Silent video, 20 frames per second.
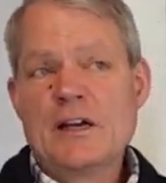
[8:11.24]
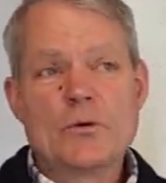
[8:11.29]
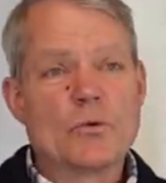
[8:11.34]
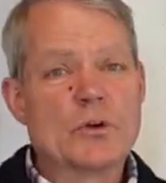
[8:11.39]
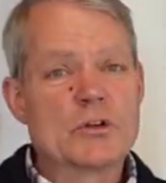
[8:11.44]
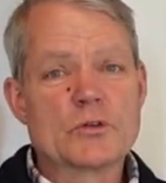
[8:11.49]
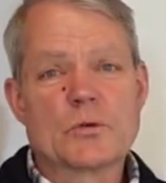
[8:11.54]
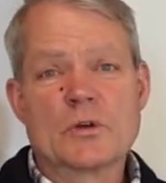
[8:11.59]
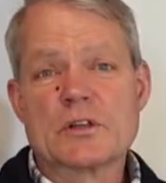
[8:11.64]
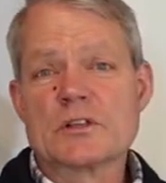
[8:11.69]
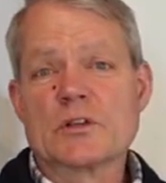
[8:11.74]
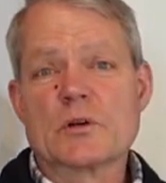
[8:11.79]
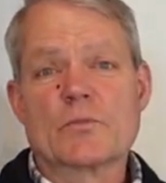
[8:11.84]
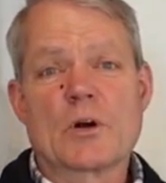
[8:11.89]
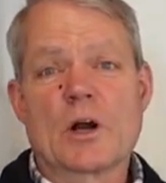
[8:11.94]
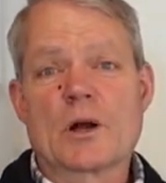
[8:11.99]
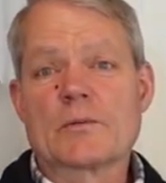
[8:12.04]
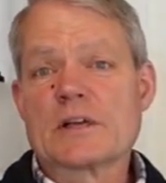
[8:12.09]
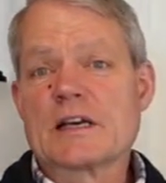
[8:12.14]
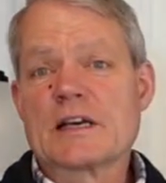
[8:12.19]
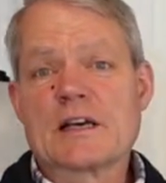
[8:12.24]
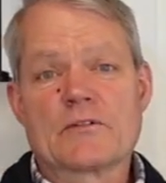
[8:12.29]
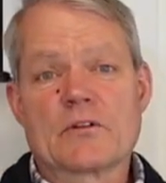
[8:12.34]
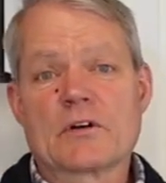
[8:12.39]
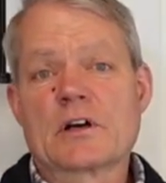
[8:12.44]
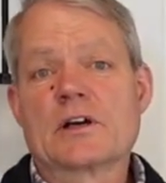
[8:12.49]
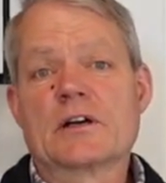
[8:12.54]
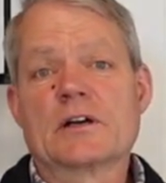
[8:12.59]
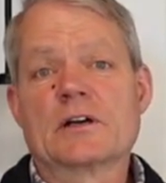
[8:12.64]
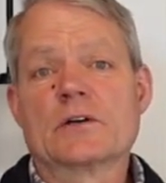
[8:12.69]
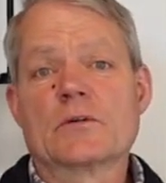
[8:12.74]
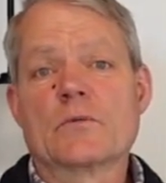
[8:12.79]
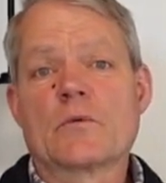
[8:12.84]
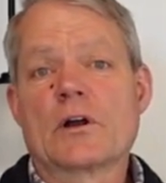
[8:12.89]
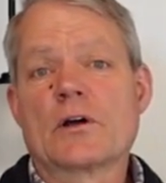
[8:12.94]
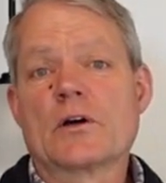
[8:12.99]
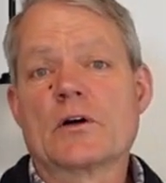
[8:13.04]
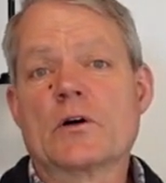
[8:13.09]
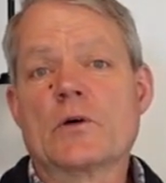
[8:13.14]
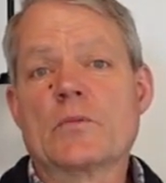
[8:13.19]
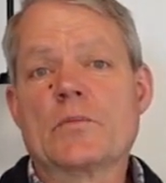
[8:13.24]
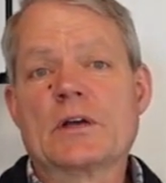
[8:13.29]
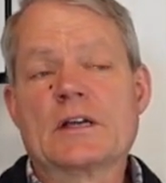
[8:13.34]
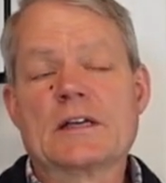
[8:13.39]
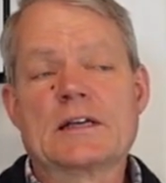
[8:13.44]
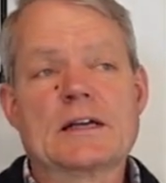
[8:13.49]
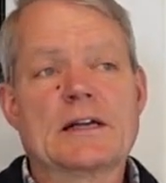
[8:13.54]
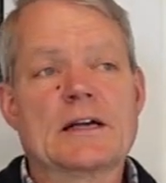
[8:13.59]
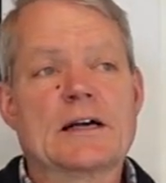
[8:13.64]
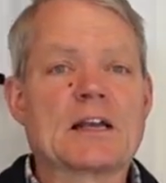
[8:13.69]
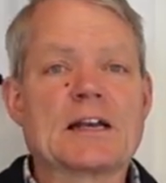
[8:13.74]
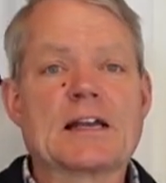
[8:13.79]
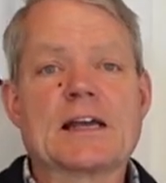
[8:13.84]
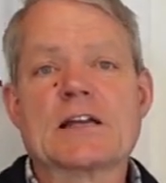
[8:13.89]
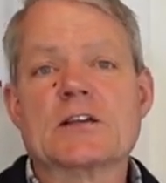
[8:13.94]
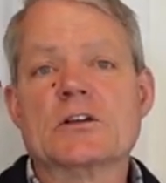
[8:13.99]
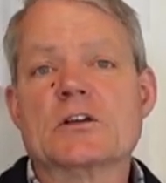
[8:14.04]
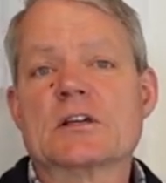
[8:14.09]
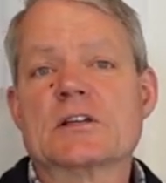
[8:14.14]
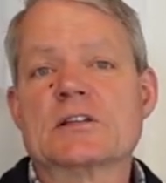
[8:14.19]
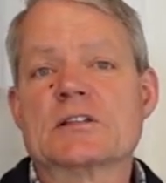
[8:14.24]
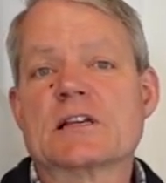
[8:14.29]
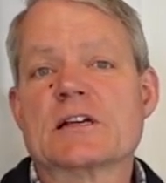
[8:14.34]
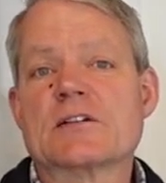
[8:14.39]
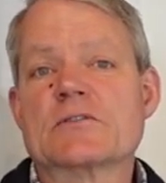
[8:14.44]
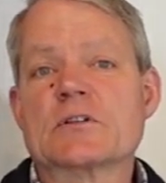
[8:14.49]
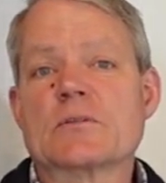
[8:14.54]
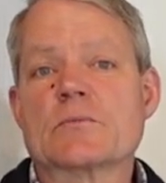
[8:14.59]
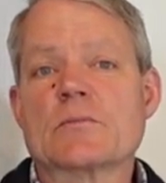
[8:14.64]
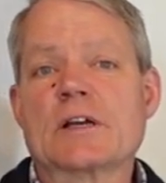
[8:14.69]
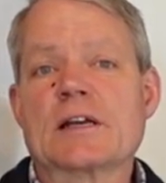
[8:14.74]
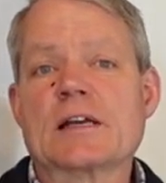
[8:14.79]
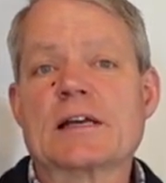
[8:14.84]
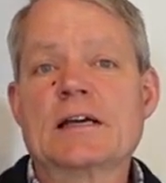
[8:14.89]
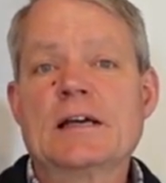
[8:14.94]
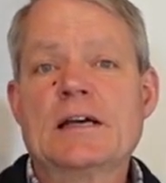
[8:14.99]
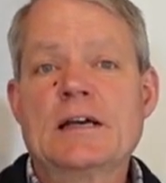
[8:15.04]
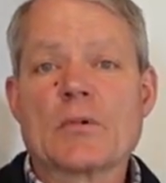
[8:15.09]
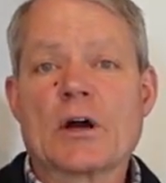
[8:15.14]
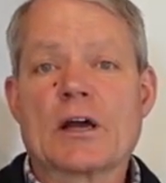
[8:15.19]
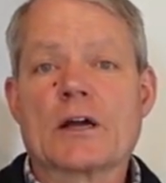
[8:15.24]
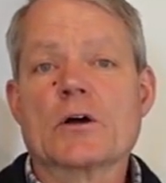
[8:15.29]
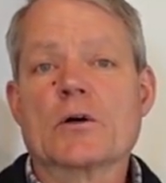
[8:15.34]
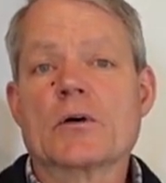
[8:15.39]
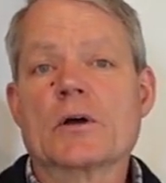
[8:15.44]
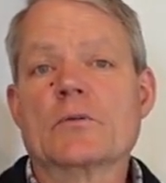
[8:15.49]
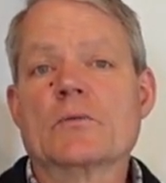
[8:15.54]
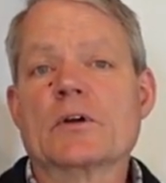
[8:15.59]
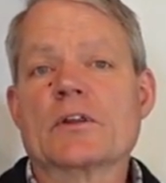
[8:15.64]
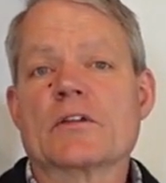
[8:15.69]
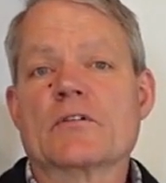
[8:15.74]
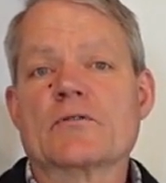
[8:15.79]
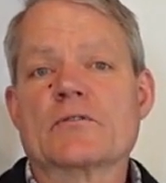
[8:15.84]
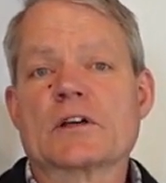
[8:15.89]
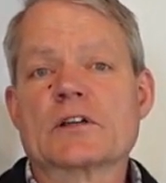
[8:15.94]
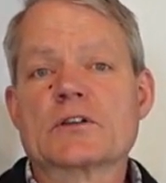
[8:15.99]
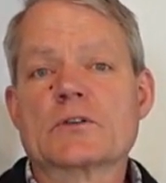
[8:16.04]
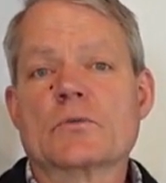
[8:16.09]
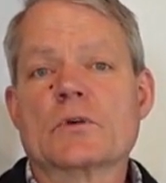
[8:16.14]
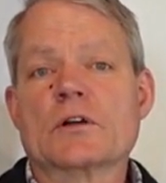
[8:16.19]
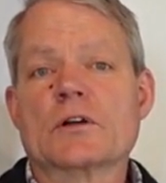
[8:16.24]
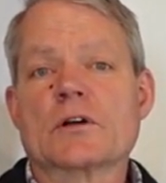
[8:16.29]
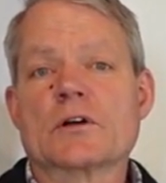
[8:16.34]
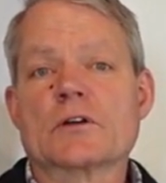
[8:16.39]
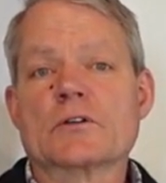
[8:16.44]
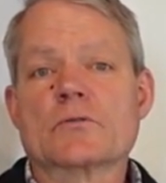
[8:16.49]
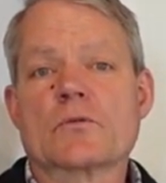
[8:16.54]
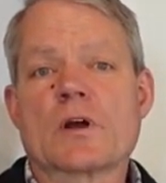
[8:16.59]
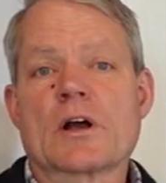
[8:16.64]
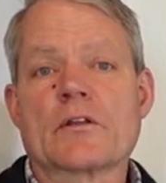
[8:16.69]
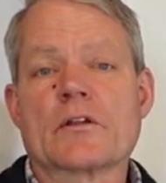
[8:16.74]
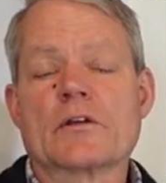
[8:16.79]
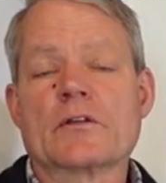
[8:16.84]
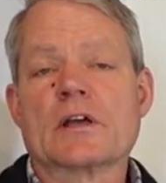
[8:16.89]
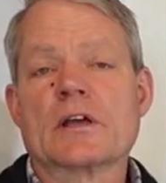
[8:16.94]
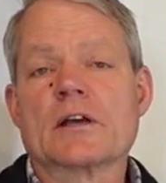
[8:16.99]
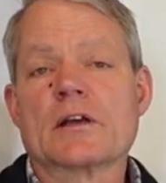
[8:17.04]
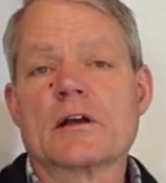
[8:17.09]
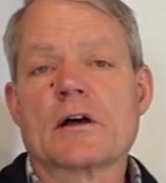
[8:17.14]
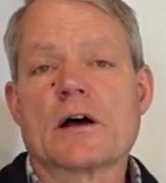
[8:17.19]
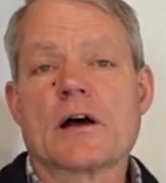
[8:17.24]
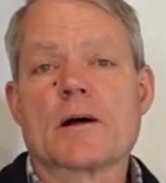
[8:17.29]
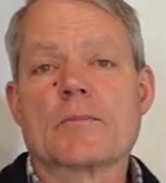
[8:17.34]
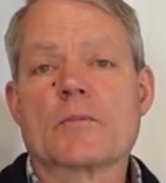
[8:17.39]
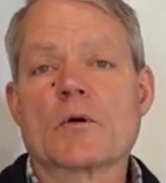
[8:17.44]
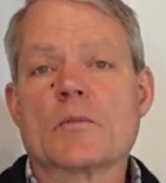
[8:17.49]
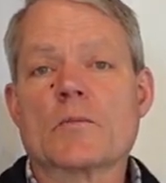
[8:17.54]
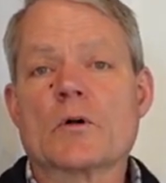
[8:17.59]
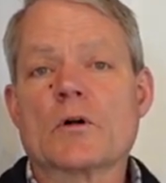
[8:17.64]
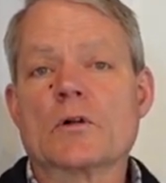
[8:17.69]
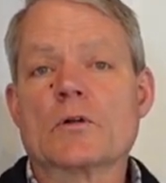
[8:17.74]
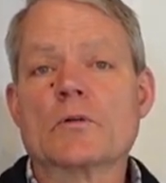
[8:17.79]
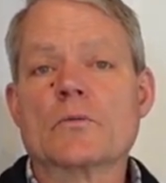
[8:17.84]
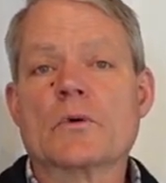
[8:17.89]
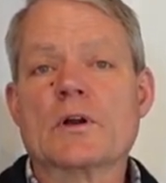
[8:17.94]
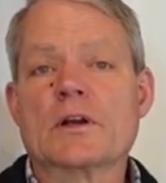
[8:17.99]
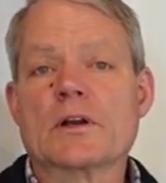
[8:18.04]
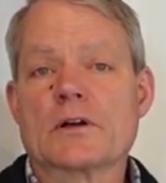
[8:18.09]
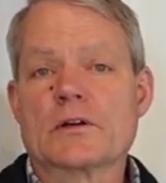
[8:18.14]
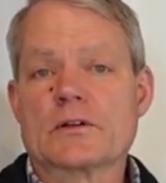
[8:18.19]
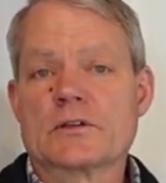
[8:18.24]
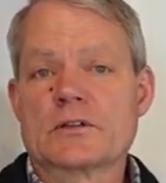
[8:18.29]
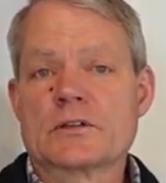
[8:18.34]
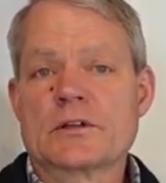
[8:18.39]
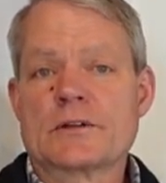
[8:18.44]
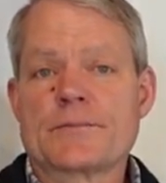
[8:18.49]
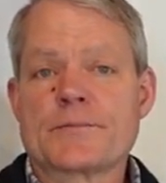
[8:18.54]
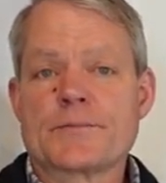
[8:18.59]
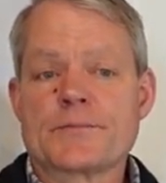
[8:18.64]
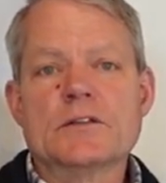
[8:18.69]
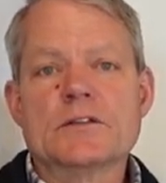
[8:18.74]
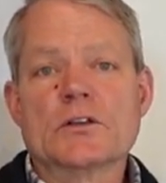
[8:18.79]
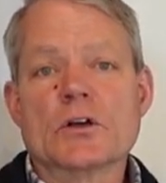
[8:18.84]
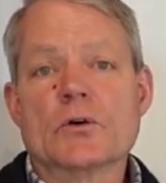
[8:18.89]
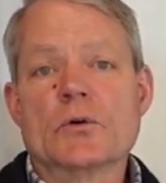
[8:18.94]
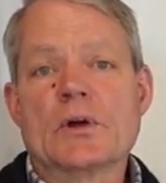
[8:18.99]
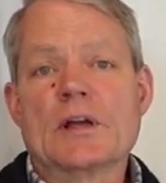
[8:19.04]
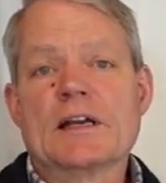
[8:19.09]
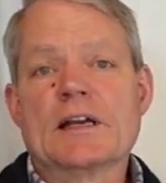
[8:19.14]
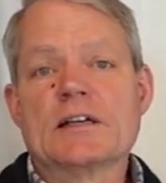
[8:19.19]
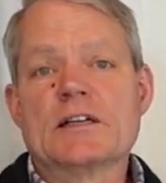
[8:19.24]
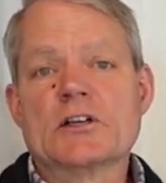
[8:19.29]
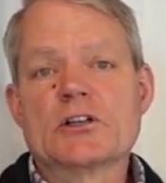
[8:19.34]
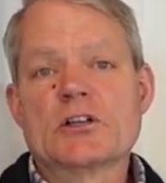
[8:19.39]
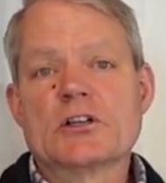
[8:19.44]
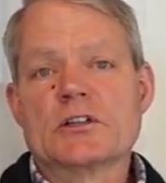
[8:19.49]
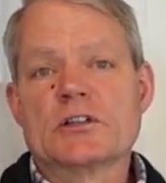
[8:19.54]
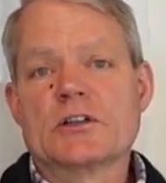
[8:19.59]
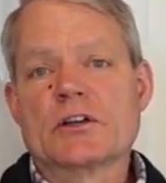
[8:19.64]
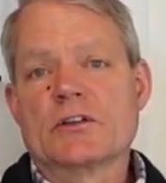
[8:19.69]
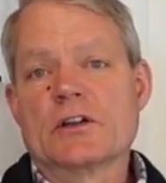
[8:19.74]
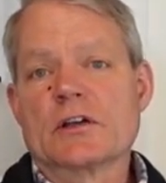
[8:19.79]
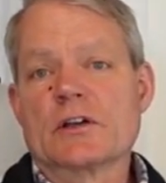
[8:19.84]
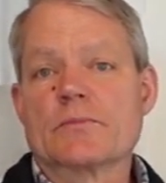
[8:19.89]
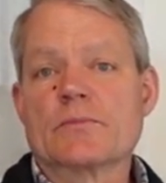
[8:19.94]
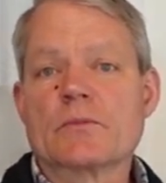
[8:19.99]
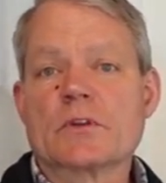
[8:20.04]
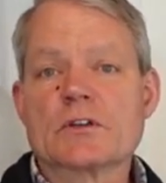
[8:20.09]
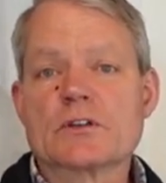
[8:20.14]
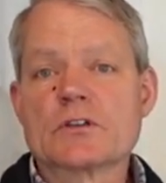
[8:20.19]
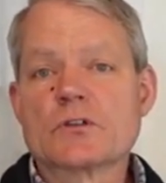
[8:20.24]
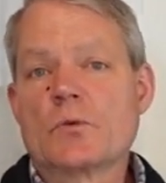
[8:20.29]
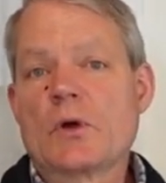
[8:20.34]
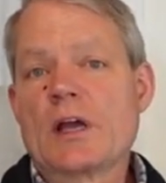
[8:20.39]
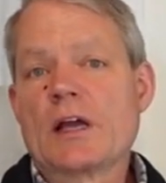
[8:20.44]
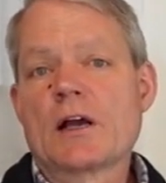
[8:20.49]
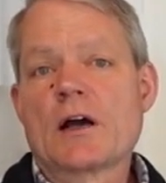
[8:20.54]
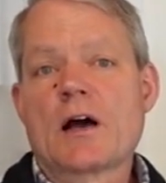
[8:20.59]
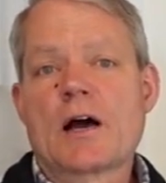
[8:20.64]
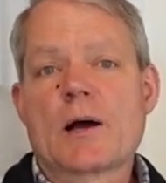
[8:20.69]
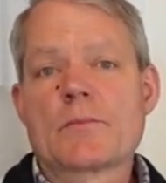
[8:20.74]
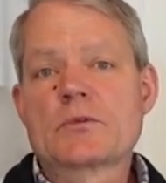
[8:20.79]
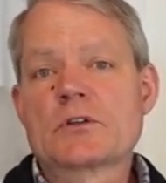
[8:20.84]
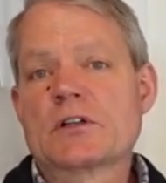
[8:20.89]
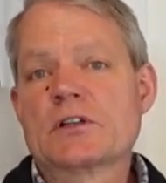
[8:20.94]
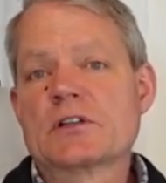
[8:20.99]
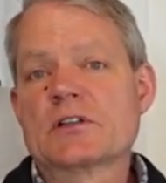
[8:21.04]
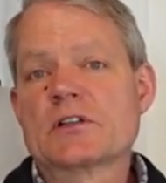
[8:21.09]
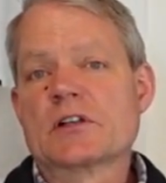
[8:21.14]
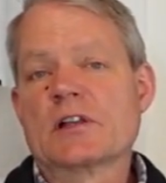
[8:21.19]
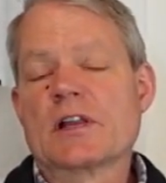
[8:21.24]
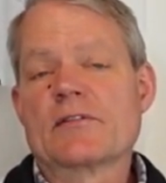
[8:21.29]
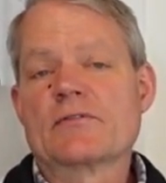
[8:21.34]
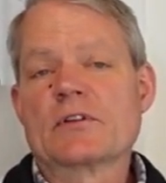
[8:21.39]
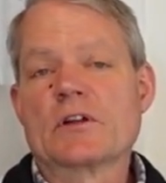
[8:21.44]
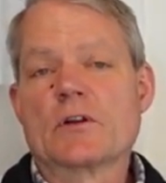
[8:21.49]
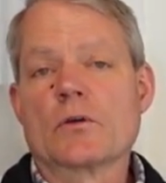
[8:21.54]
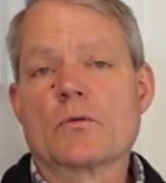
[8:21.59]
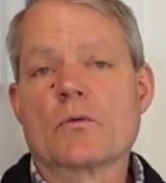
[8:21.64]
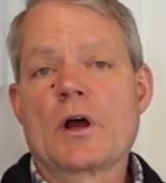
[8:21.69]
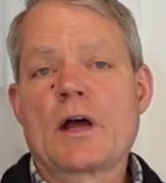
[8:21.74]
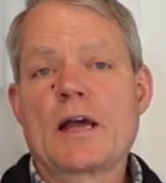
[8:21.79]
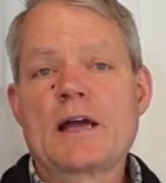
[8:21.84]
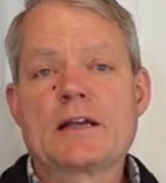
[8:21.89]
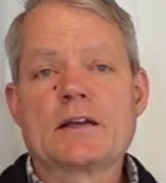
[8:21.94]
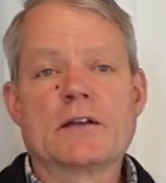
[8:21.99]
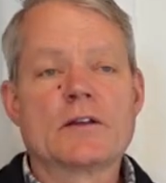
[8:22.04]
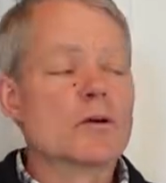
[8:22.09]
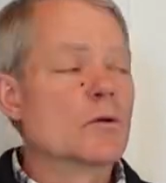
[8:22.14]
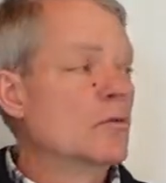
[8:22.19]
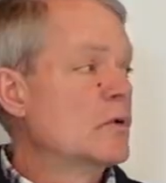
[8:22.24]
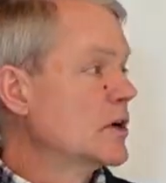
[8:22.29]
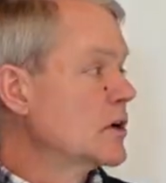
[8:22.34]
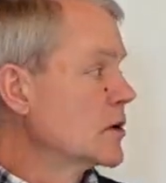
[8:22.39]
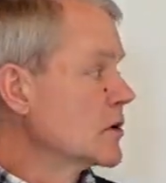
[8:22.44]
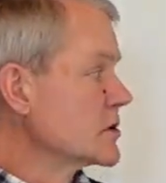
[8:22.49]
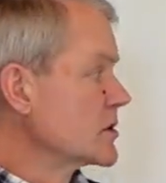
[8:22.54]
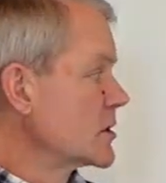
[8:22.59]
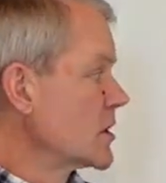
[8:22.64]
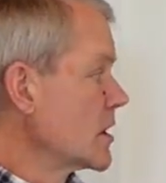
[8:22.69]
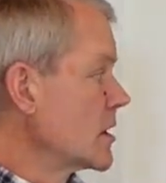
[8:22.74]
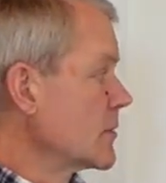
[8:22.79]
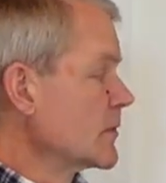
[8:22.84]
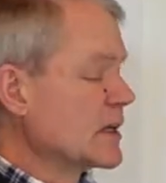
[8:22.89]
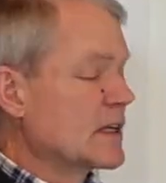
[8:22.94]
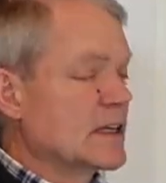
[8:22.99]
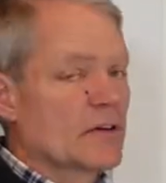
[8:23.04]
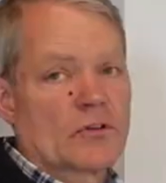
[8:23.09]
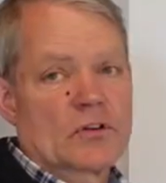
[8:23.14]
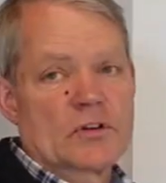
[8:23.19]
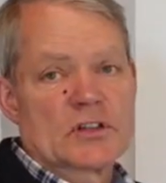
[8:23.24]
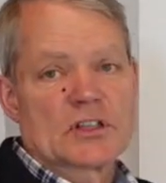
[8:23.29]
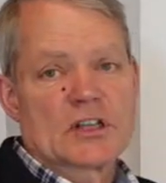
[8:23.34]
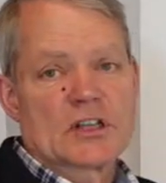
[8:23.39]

which ones you're probably never going to want to open. And again, you can save some money by going with the fixed windows rather than operable windows. So in addition to the, the swing options, the left and the right, the windows come in different